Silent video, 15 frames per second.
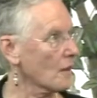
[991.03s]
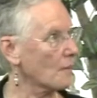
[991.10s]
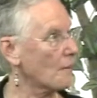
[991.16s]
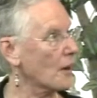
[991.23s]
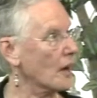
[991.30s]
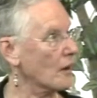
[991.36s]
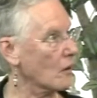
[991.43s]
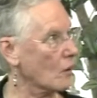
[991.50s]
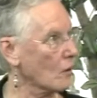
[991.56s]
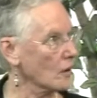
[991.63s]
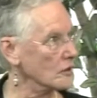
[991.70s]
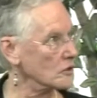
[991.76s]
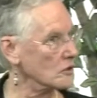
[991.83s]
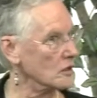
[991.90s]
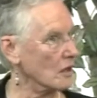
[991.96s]
but
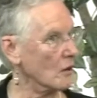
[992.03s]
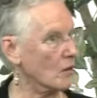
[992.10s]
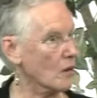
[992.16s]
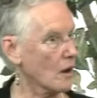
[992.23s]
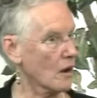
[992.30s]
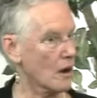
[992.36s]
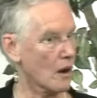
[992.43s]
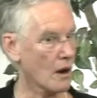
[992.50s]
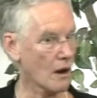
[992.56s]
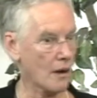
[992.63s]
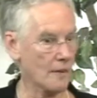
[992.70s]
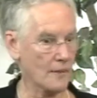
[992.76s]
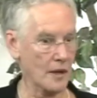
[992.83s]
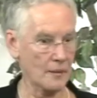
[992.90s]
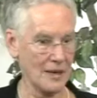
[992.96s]
also,
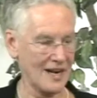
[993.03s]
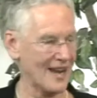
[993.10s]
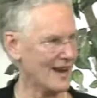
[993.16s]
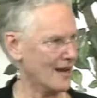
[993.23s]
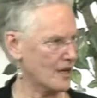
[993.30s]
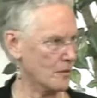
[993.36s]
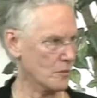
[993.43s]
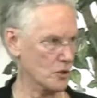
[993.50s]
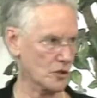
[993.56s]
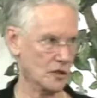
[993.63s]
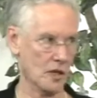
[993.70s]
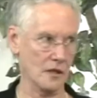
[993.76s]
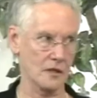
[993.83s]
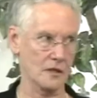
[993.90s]
80%